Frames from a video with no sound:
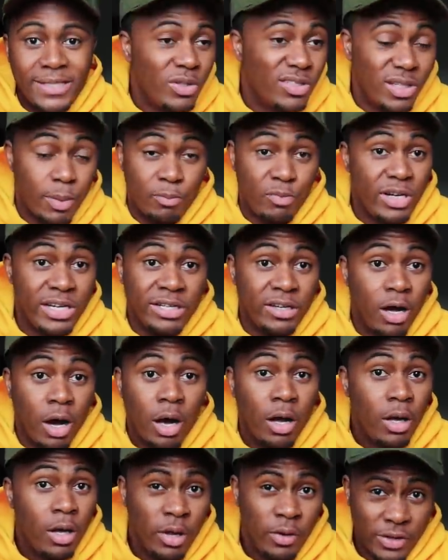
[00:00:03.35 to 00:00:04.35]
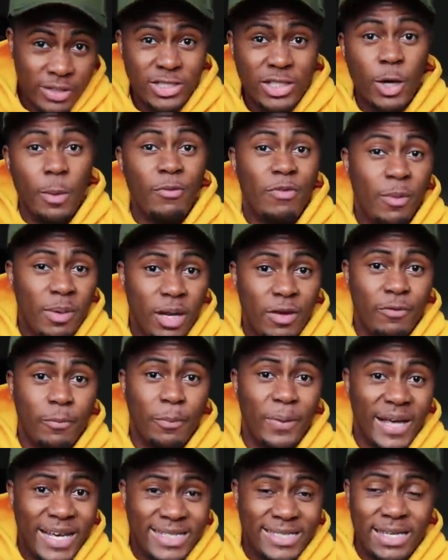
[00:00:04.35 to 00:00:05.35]
because I'm really not. This is coming from a
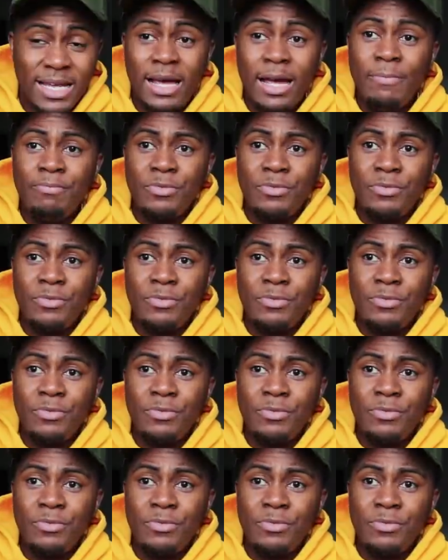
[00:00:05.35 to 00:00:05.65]
loving place.